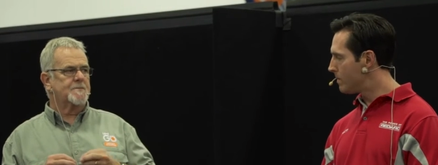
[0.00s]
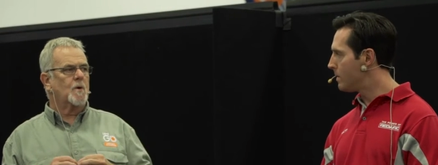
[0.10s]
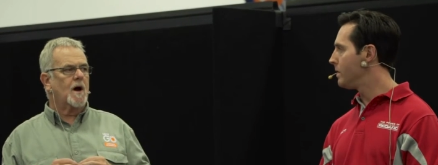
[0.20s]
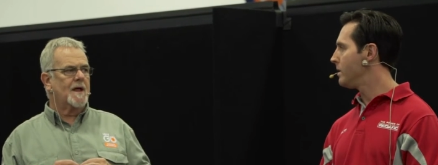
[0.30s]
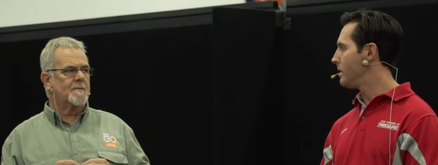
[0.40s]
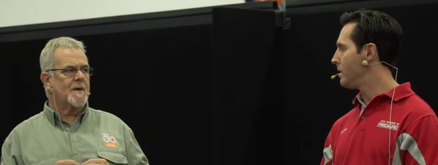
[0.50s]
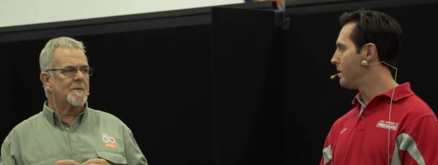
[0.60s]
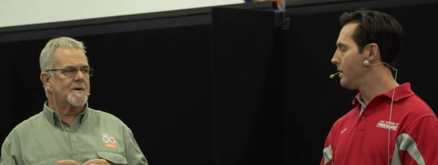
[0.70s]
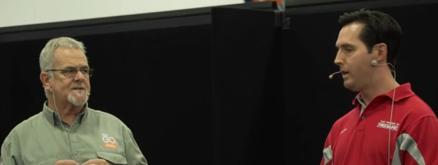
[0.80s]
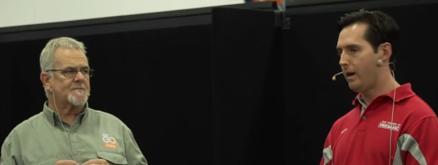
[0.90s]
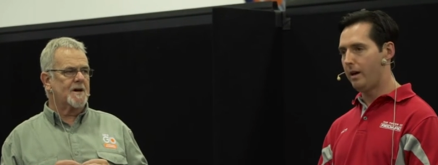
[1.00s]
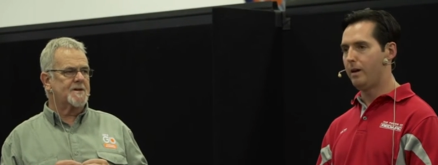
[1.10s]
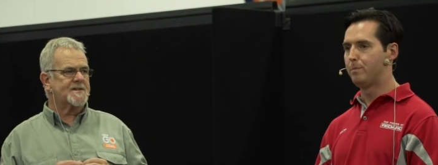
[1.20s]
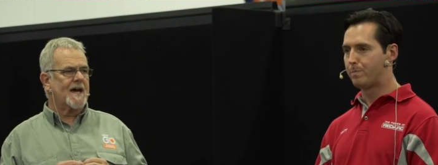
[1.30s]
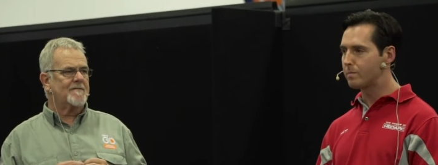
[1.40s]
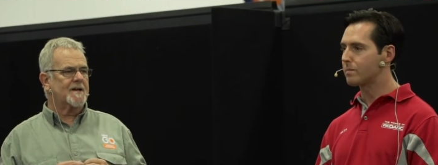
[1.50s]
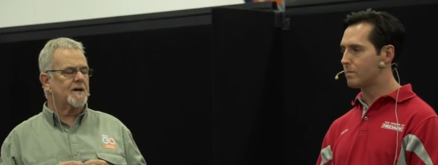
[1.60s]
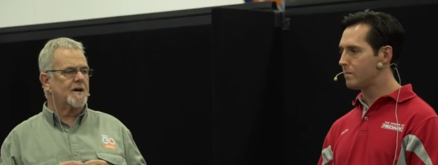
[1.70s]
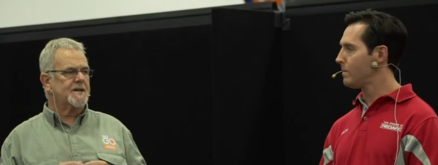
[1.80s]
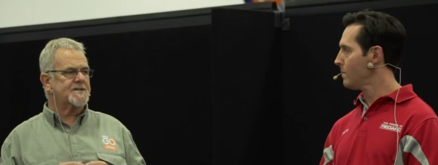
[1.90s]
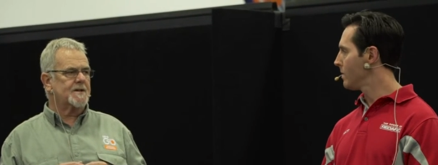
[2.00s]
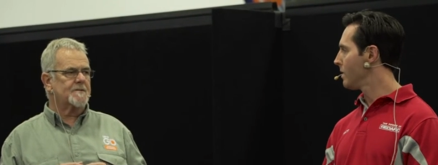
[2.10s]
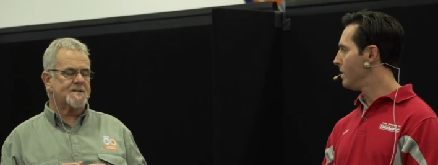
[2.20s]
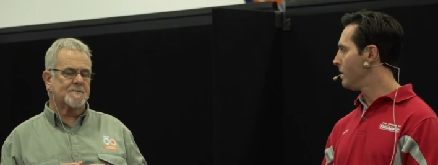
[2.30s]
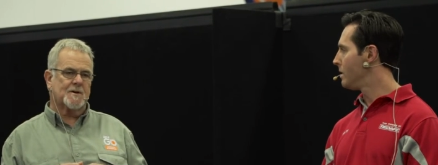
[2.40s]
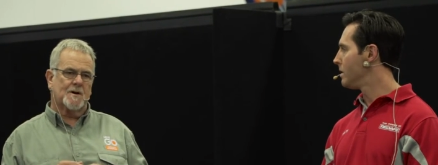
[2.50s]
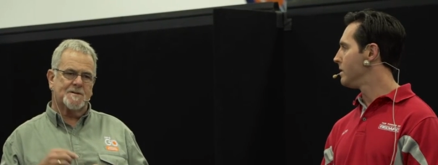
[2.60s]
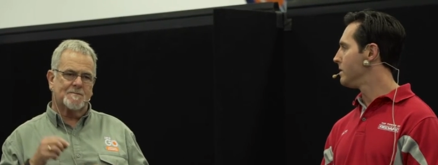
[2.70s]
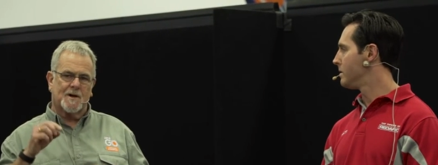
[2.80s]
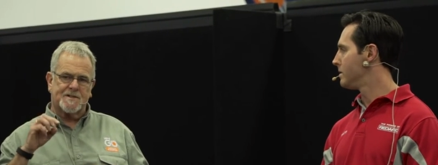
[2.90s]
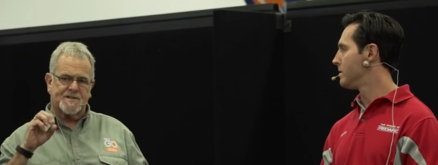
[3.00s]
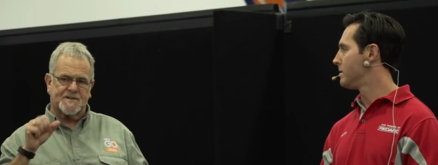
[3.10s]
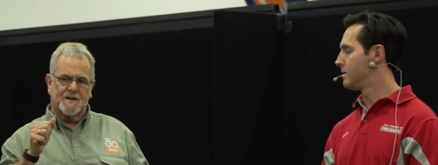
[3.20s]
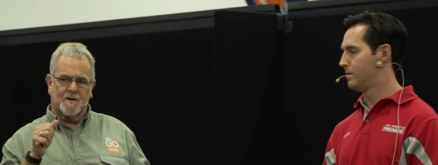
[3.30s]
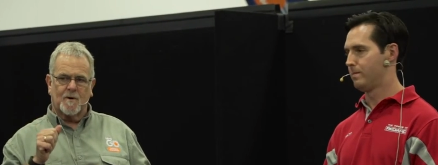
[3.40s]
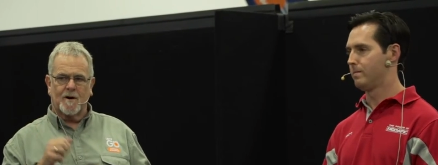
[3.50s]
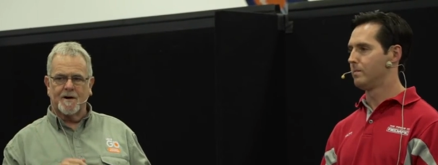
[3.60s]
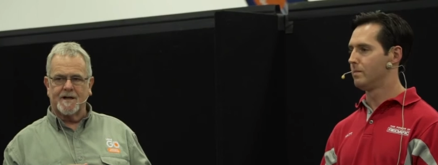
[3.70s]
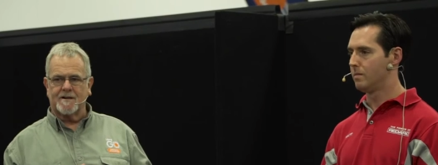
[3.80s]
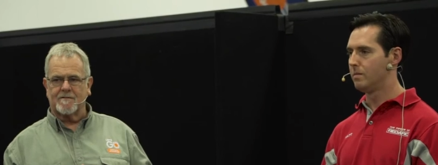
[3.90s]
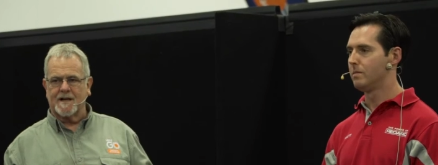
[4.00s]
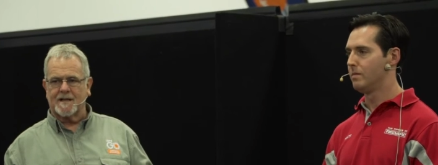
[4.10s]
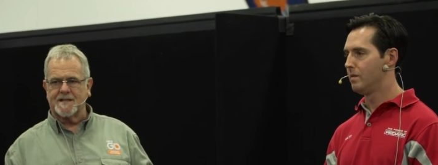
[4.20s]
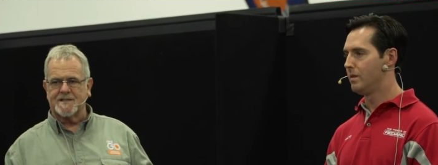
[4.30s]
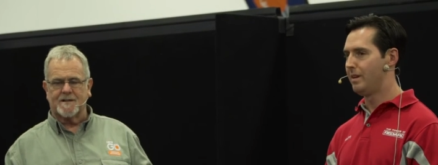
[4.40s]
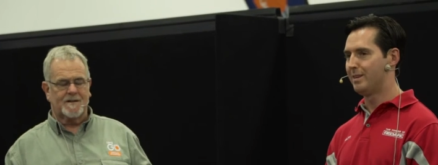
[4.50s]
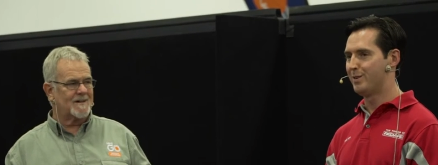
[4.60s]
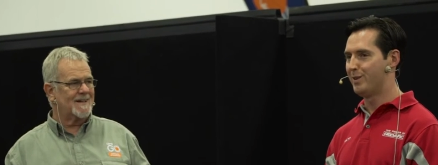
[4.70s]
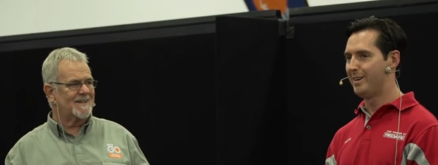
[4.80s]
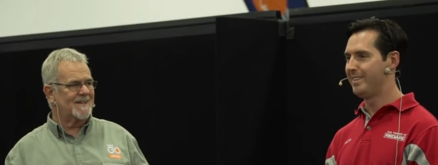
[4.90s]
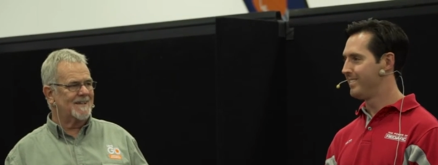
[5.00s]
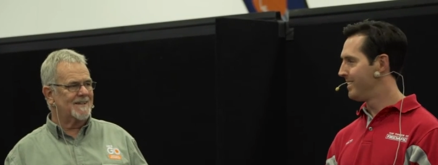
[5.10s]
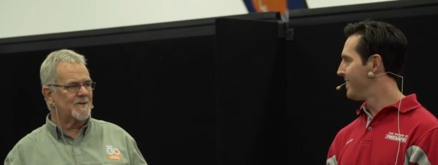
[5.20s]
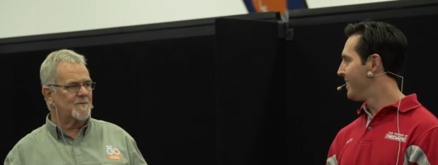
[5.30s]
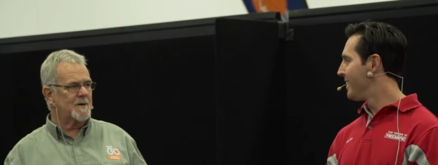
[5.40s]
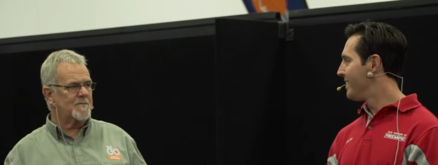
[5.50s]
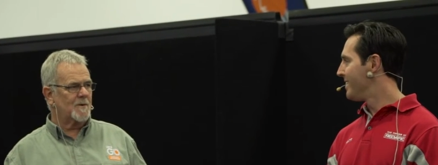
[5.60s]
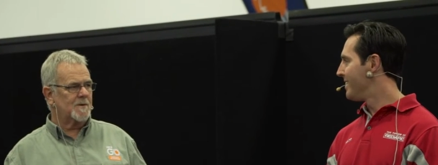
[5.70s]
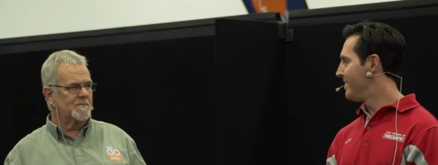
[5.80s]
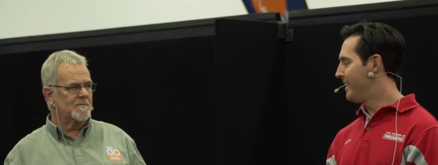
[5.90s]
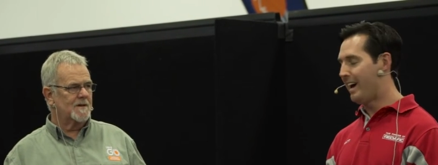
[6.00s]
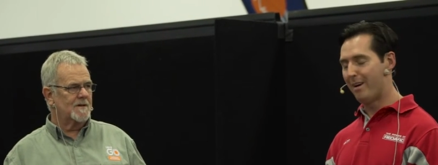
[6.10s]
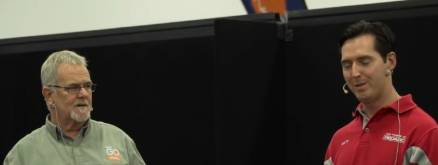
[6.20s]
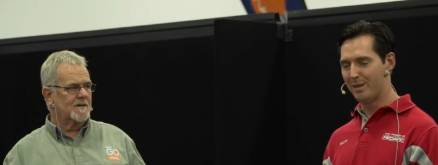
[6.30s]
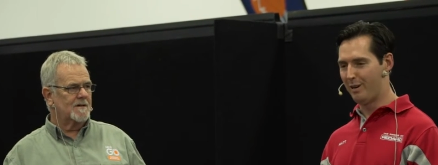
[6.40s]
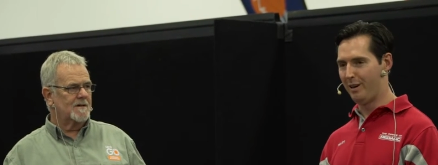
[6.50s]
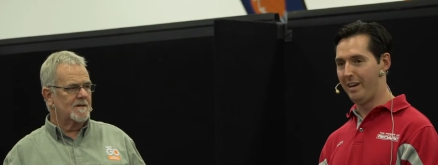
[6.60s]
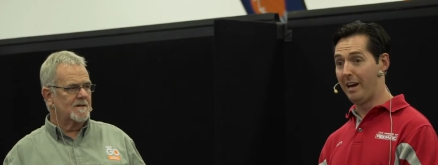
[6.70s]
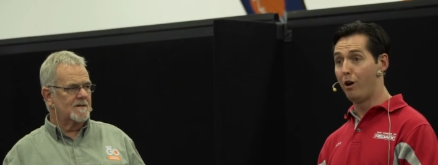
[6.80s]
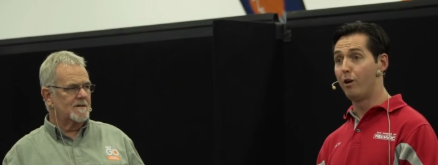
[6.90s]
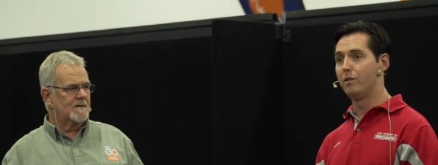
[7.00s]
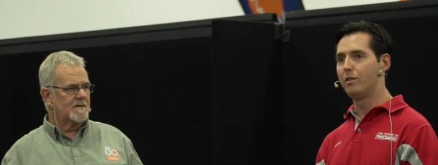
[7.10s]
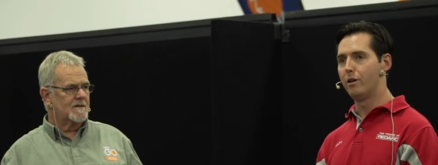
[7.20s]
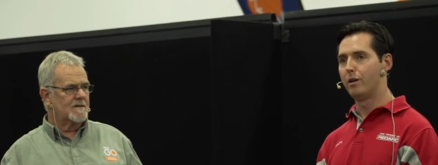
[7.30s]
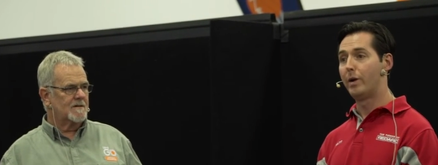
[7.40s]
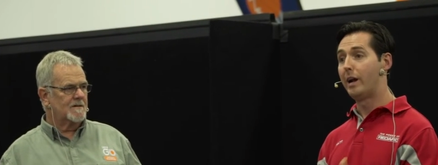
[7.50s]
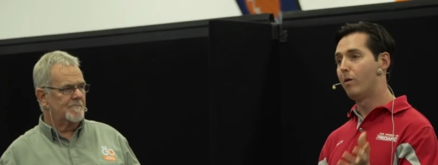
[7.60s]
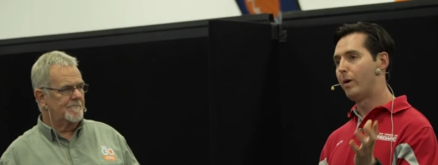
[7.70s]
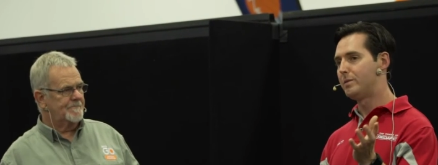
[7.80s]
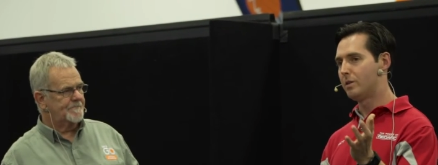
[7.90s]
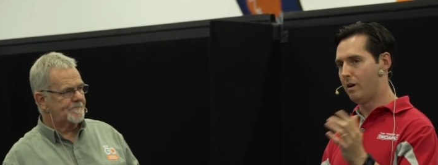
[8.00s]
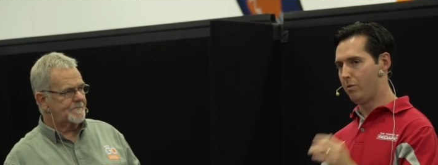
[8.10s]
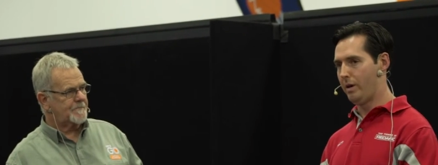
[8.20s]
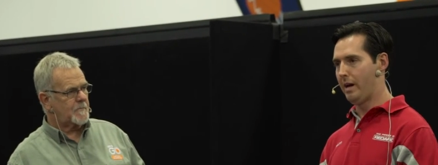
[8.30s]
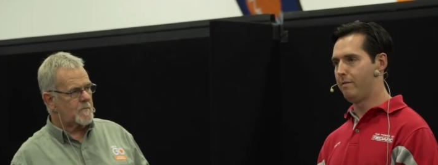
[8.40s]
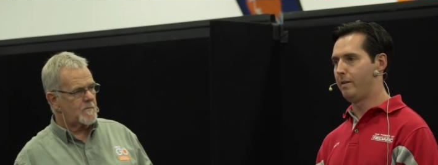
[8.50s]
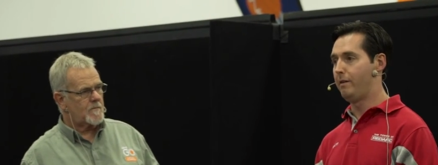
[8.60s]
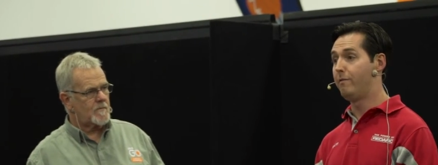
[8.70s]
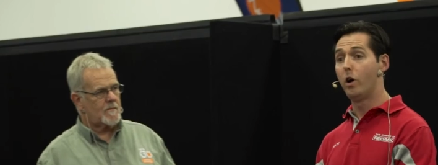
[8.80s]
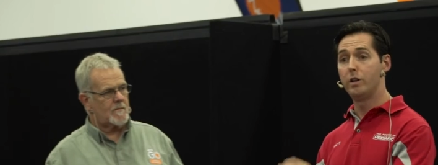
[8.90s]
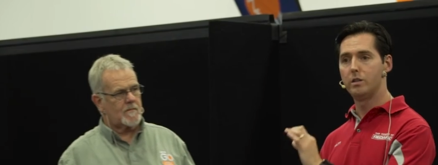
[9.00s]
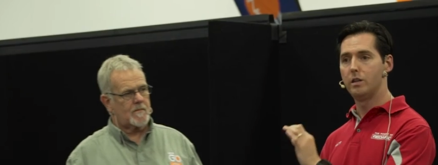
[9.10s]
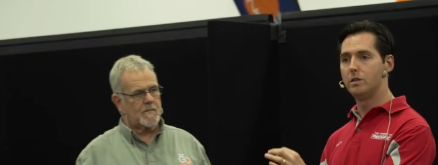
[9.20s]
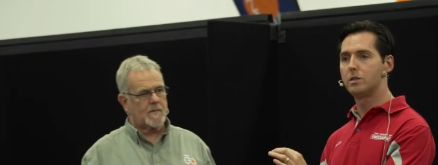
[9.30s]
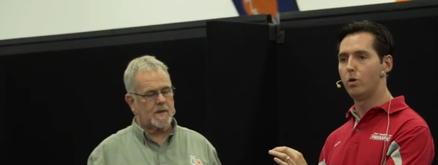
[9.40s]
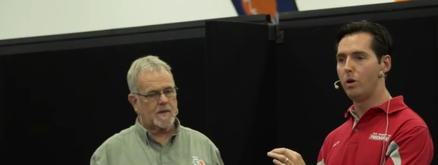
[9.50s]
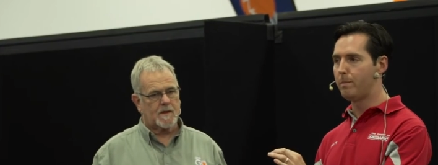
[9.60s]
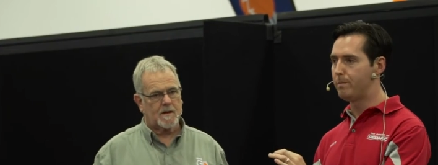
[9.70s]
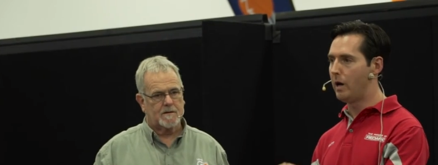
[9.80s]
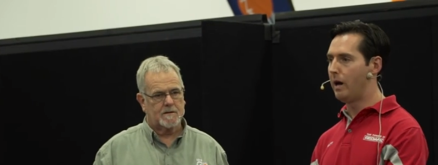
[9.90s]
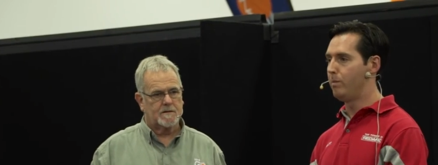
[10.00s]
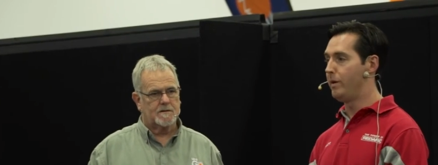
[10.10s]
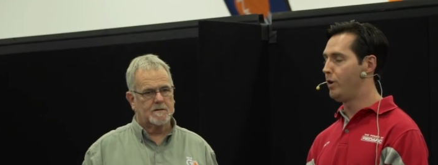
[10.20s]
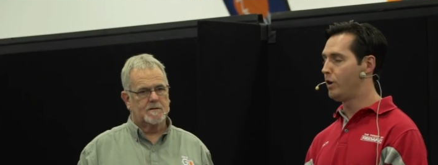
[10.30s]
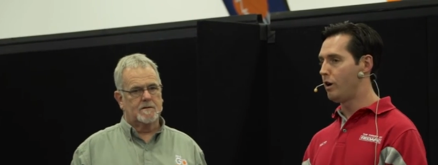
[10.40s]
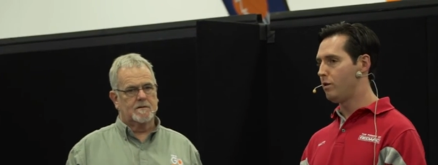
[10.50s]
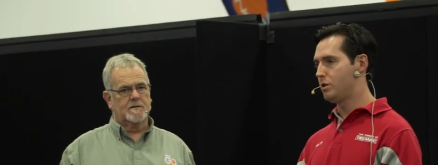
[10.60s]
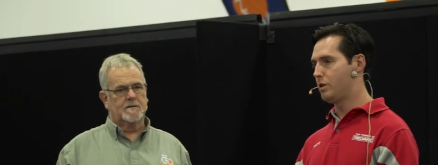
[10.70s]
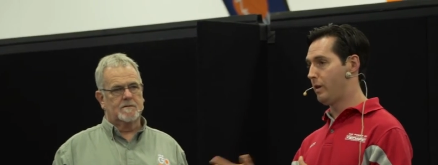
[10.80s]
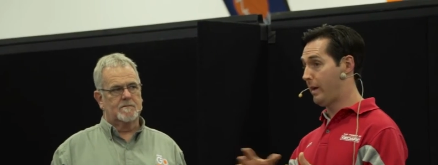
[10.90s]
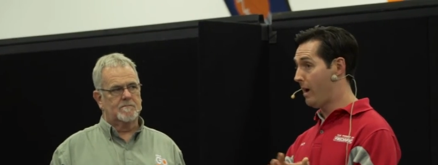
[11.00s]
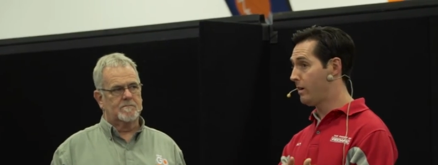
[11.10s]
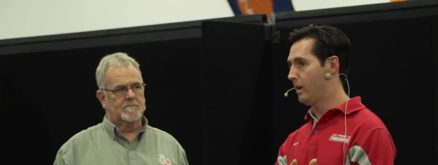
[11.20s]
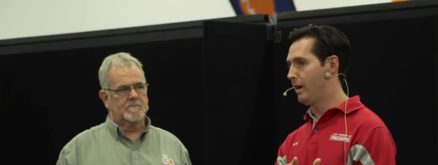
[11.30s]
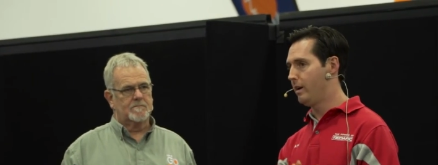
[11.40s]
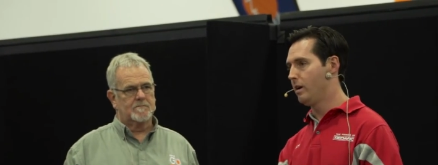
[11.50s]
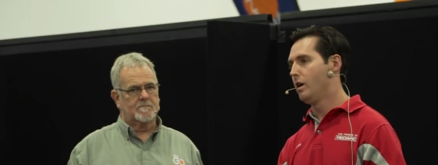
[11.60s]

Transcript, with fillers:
Speaker 1: and wire them up as yeah. opposed to having a go yourself. Sometimes you might just wire it incorrectly, slightly, right. and it could be a problem.
Speaker 2: Yeah, absolutely. Uh, on, on the Art website, we have a find and installer. Um, if you go to the calculator,